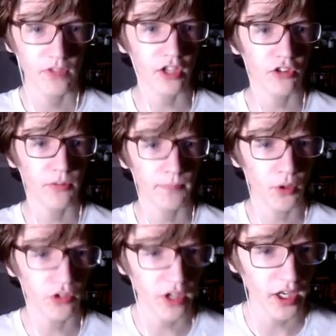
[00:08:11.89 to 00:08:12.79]
that is
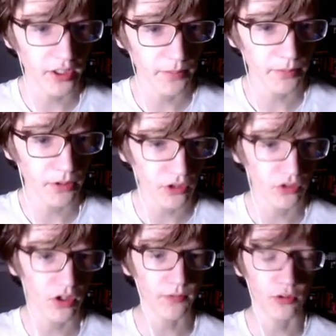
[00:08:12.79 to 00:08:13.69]
impersonating a
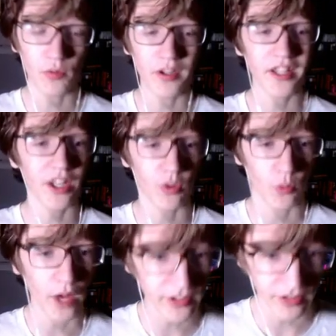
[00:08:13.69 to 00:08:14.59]
police officer. We're going to get
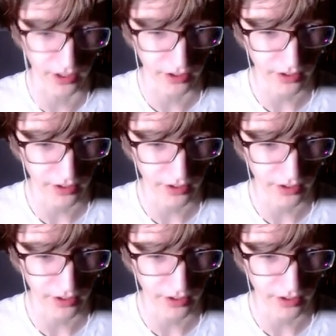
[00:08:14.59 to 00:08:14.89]
arrested.